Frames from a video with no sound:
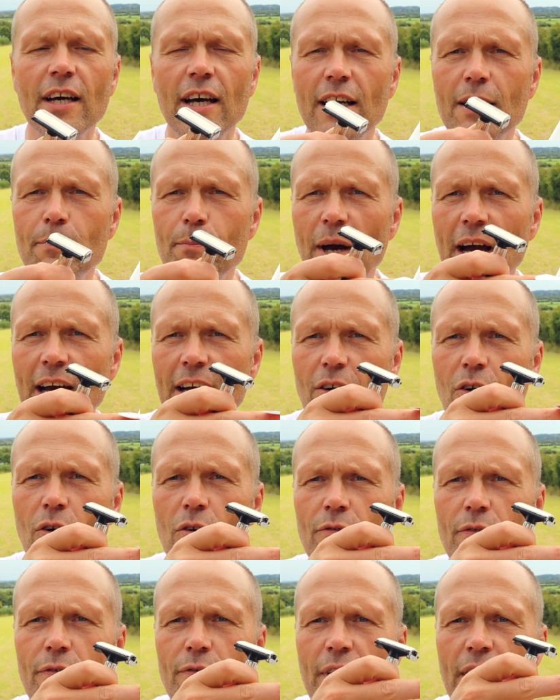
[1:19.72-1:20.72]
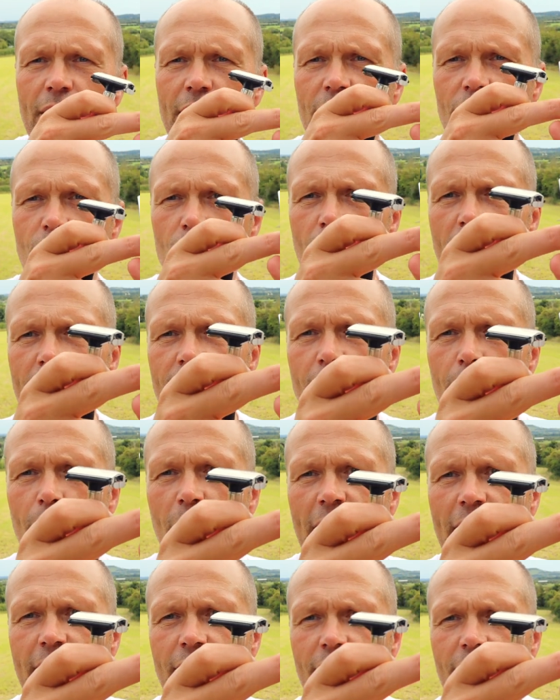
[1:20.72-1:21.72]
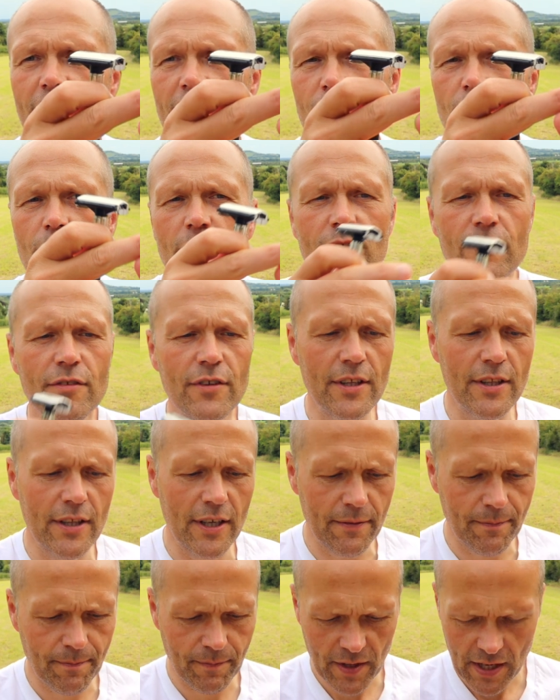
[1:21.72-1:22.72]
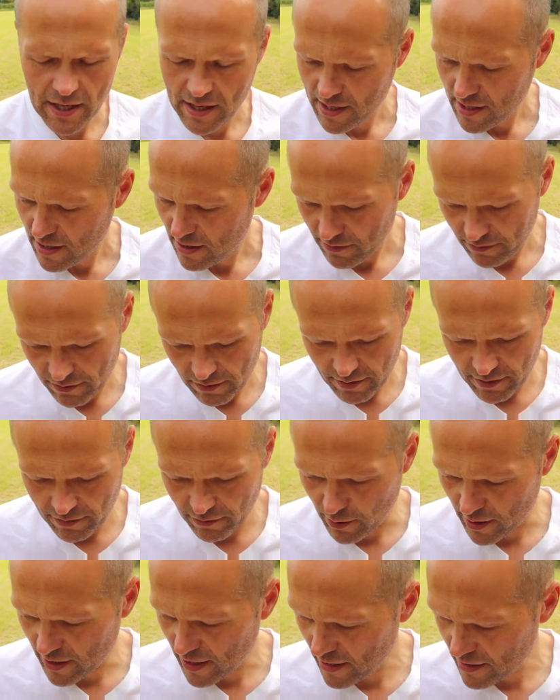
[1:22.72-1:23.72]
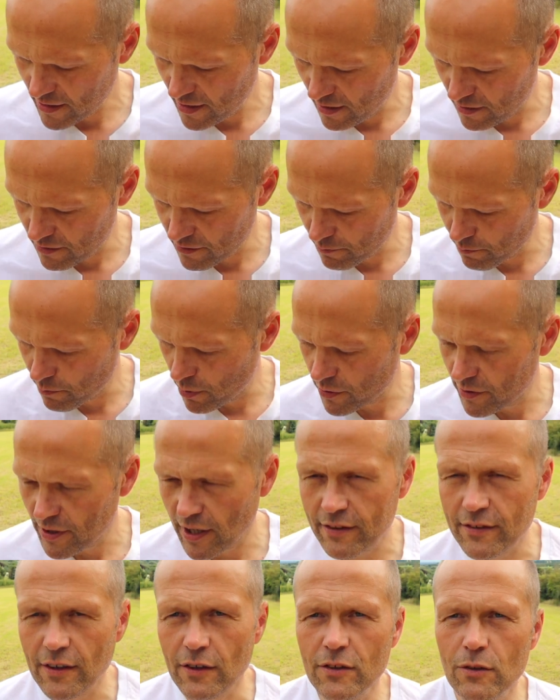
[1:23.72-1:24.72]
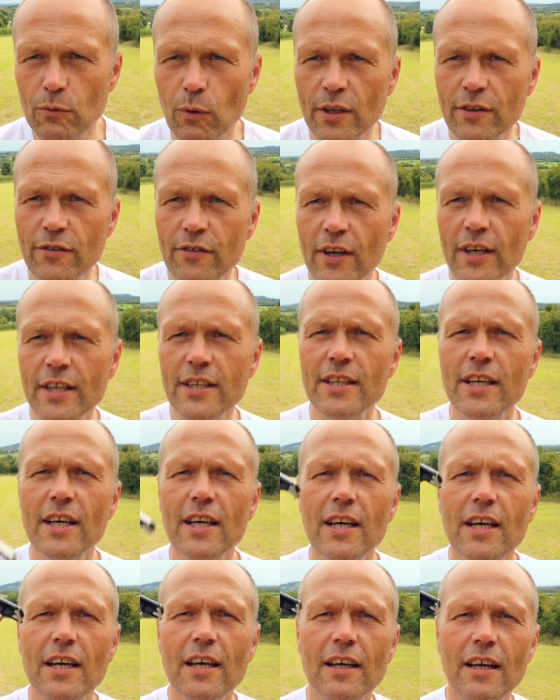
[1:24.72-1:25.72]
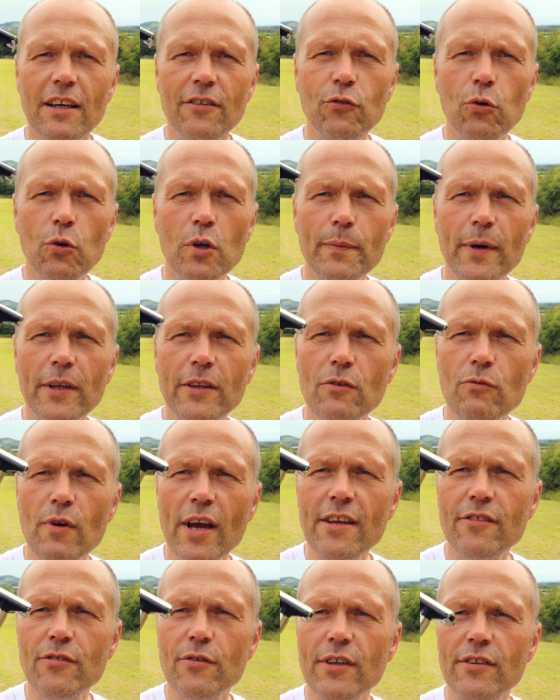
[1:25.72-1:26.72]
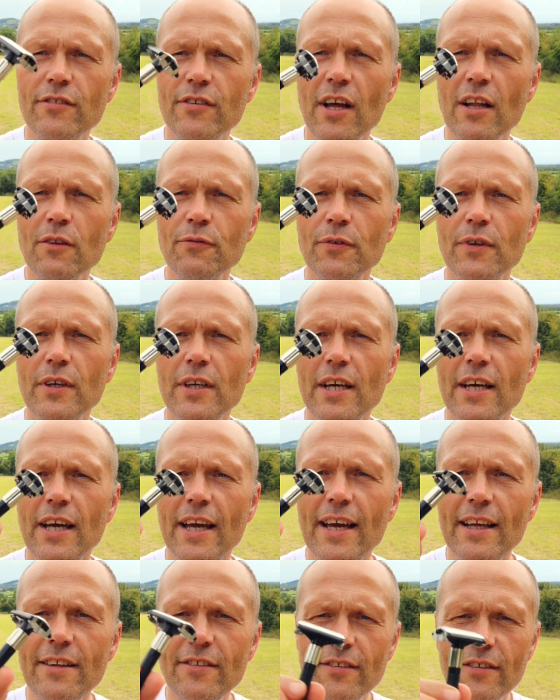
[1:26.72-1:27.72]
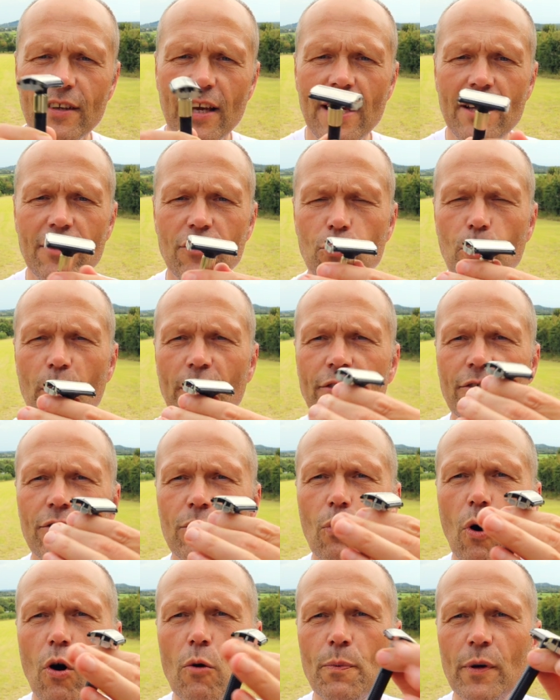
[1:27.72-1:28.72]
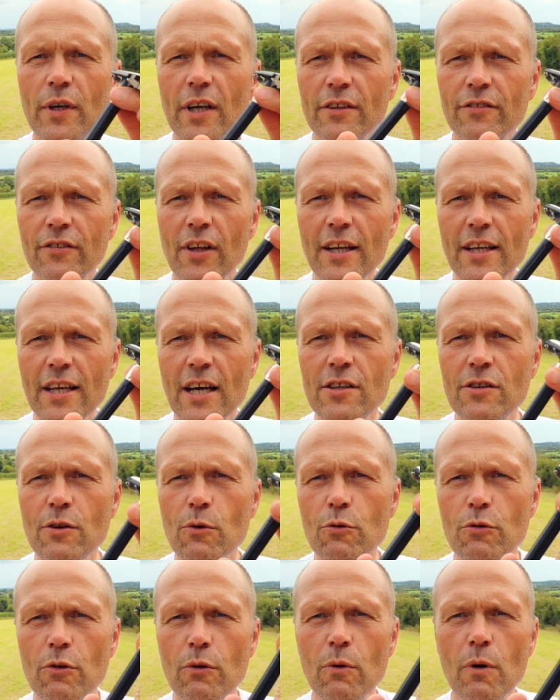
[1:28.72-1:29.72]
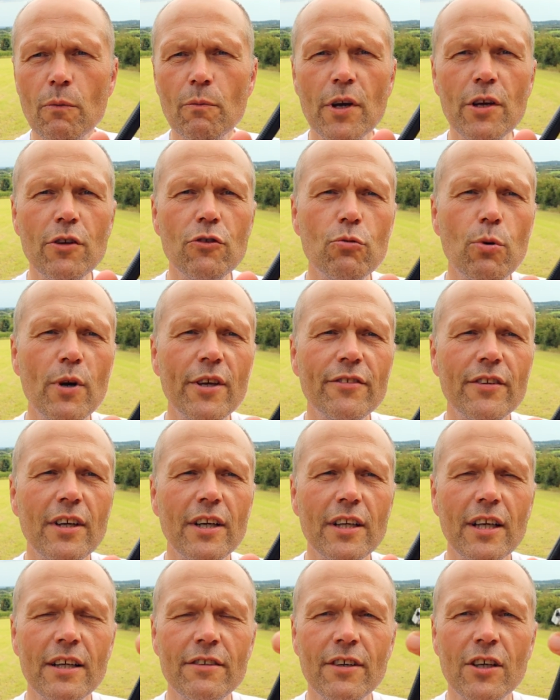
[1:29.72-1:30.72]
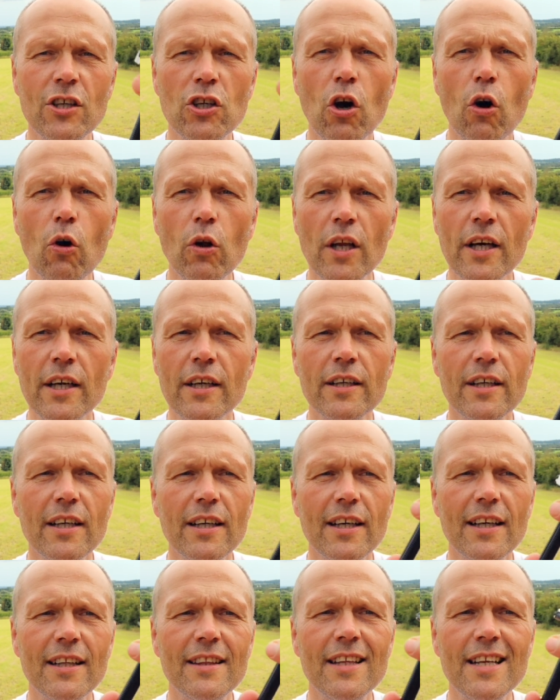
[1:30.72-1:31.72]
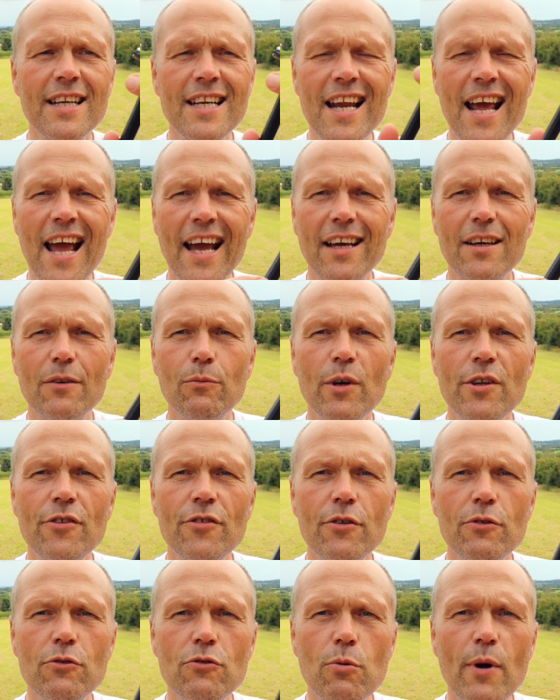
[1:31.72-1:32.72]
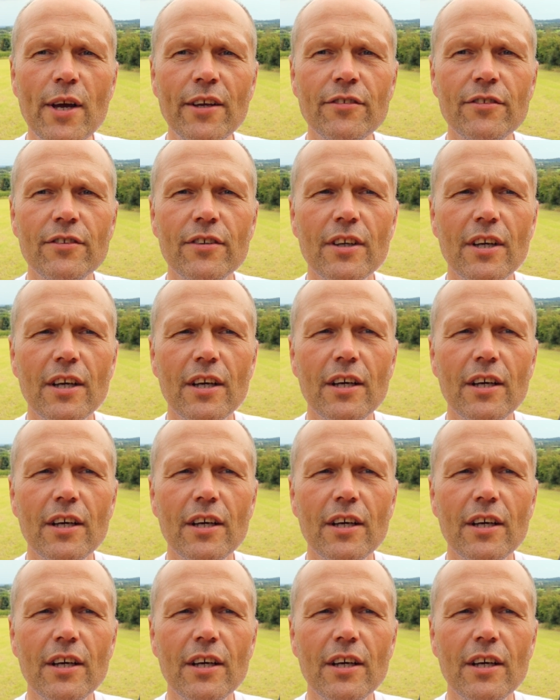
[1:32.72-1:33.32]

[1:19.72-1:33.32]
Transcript: and a pack of Feathers razor blades, as you can see there. So that's quite handy. I'll just put that down to one side. Let's talk about the razor itself. It's a twist to open, a slightly unusual one, where you twist it as a collar at the neck, which you twist